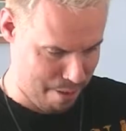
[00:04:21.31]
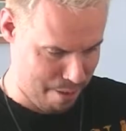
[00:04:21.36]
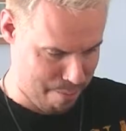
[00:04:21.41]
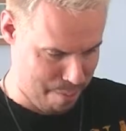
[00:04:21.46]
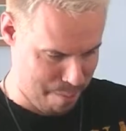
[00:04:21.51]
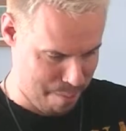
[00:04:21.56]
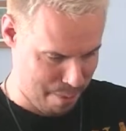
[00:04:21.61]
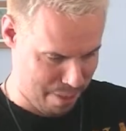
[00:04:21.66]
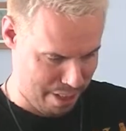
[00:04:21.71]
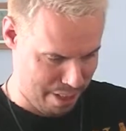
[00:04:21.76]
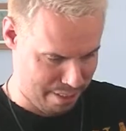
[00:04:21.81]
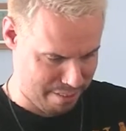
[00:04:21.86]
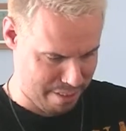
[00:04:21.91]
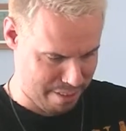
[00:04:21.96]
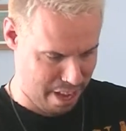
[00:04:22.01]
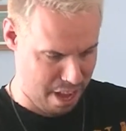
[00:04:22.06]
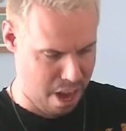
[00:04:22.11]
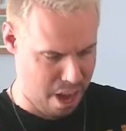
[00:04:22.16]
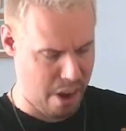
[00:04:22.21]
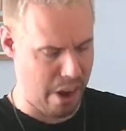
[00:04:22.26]
If people like
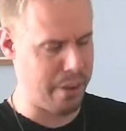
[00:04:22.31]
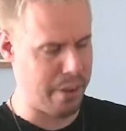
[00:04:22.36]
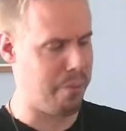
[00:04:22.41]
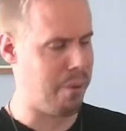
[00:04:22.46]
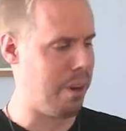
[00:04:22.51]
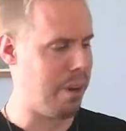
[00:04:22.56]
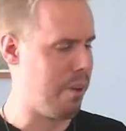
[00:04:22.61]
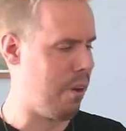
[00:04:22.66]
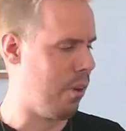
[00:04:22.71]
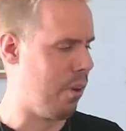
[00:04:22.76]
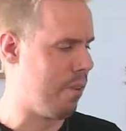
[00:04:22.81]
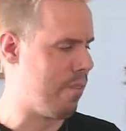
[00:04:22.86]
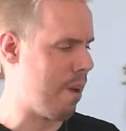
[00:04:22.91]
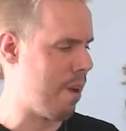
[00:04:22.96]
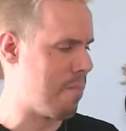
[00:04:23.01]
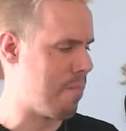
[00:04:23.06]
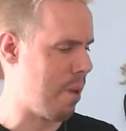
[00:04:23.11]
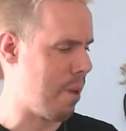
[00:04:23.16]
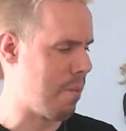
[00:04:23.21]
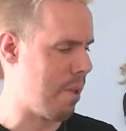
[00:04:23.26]
say, oh, I don't want to order
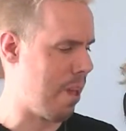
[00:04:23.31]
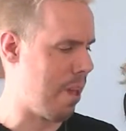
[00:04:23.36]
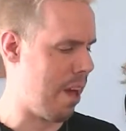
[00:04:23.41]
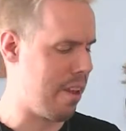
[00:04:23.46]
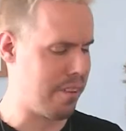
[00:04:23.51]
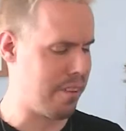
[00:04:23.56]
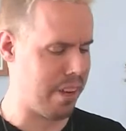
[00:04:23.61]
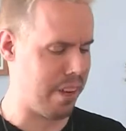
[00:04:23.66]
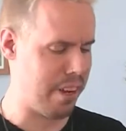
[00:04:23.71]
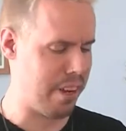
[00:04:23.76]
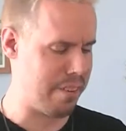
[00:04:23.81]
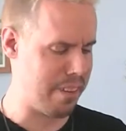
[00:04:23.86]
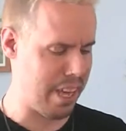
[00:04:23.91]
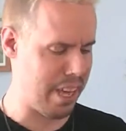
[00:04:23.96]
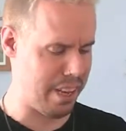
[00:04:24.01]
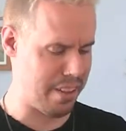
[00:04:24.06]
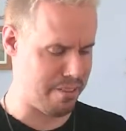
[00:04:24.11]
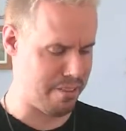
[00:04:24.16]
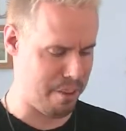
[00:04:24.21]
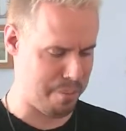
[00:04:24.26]
Redbubble, I'm gonna
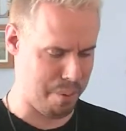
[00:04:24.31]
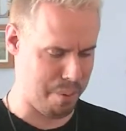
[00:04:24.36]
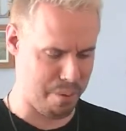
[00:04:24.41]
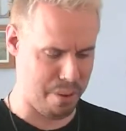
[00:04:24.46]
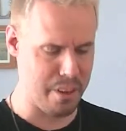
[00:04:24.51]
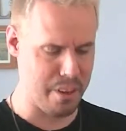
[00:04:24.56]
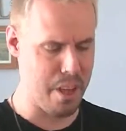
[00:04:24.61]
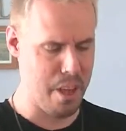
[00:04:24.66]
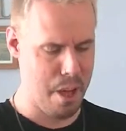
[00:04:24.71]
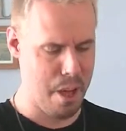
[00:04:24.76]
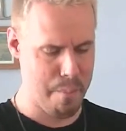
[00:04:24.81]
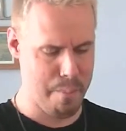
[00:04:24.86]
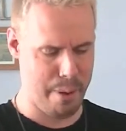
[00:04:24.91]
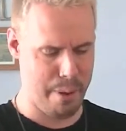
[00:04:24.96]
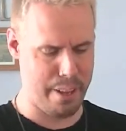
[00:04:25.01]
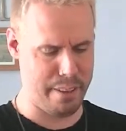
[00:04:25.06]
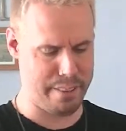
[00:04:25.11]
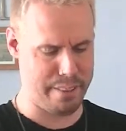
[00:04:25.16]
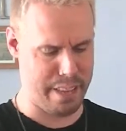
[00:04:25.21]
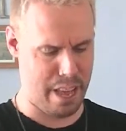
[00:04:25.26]
get a cheaper one
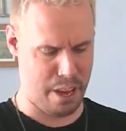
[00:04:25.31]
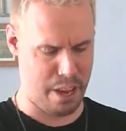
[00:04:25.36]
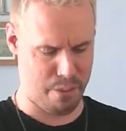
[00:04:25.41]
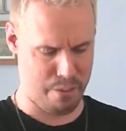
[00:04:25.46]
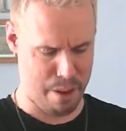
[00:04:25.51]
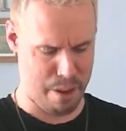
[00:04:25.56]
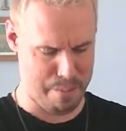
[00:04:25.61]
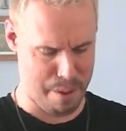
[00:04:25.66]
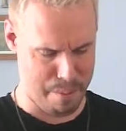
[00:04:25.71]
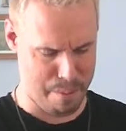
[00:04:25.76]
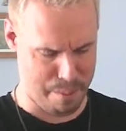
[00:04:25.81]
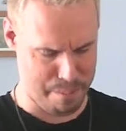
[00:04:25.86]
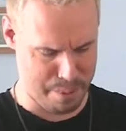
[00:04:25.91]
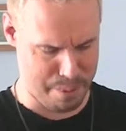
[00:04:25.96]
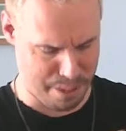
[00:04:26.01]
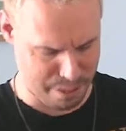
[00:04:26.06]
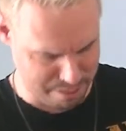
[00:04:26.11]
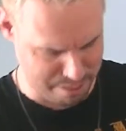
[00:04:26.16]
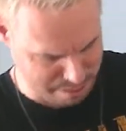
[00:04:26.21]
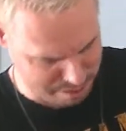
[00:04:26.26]
please get on my level
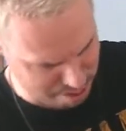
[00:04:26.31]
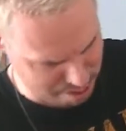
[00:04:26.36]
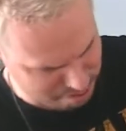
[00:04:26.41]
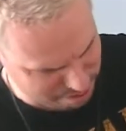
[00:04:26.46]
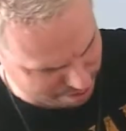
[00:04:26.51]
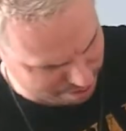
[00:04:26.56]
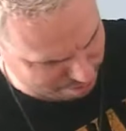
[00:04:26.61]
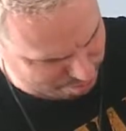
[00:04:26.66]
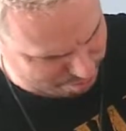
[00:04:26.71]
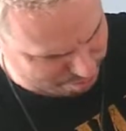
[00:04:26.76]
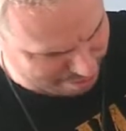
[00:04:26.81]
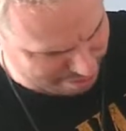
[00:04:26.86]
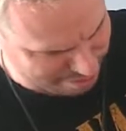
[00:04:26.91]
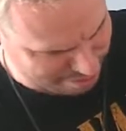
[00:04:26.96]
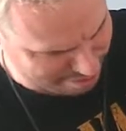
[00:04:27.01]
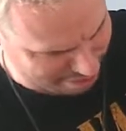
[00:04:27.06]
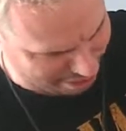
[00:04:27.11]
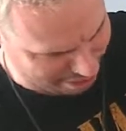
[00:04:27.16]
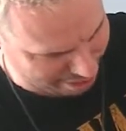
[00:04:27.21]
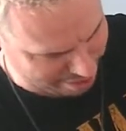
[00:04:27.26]
because stitching is really
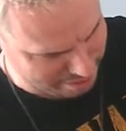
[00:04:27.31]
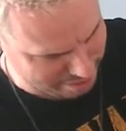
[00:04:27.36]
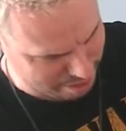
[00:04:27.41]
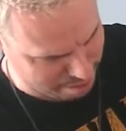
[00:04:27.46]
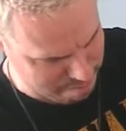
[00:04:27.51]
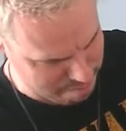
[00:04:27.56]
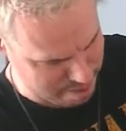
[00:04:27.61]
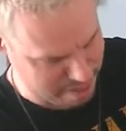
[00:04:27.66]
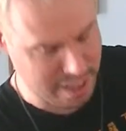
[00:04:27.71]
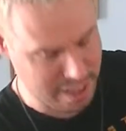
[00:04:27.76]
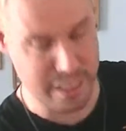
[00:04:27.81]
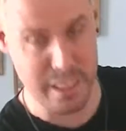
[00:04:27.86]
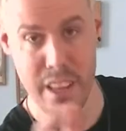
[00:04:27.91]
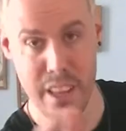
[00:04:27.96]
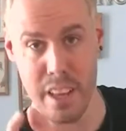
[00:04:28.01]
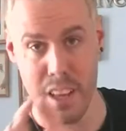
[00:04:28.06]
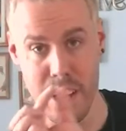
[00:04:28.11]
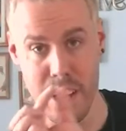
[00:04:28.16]
tight. I mean, like,